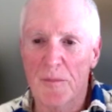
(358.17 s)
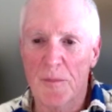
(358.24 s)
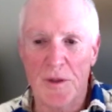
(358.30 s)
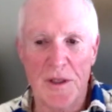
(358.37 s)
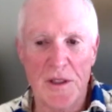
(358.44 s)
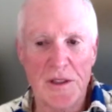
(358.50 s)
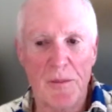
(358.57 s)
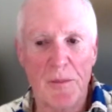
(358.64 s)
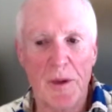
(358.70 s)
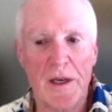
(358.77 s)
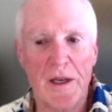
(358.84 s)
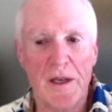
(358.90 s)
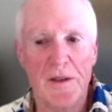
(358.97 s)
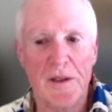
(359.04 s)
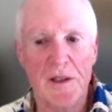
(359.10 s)
participate
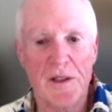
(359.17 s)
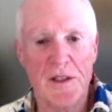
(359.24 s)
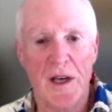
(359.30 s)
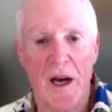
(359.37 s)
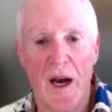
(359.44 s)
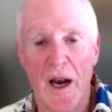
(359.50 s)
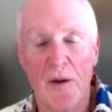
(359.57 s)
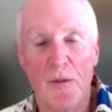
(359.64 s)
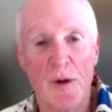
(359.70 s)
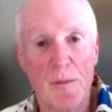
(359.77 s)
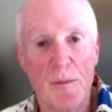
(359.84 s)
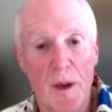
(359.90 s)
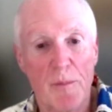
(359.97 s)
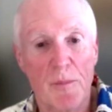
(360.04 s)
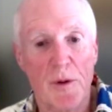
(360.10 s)
in this I
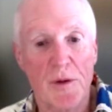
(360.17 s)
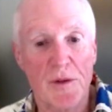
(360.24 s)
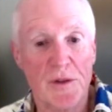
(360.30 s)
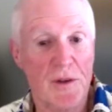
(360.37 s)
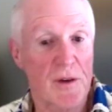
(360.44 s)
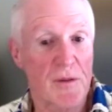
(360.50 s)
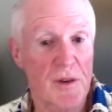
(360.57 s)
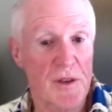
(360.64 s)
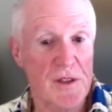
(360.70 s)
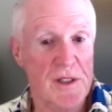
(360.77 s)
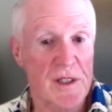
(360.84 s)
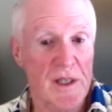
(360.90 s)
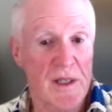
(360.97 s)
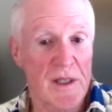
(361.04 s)
Remember service